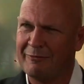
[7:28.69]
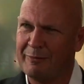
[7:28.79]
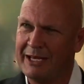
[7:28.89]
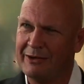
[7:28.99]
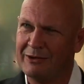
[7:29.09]
I've
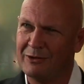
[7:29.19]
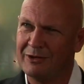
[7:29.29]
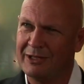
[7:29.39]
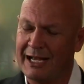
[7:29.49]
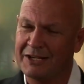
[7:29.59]
been
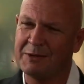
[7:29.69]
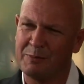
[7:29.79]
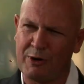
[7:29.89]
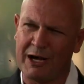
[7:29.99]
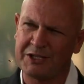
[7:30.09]
as
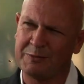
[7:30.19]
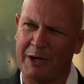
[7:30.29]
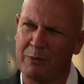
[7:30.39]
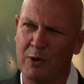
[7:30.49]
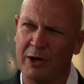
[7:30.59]
impressed
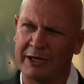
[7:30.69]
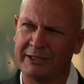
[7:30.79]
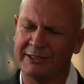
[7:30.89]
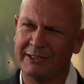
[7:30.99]
by work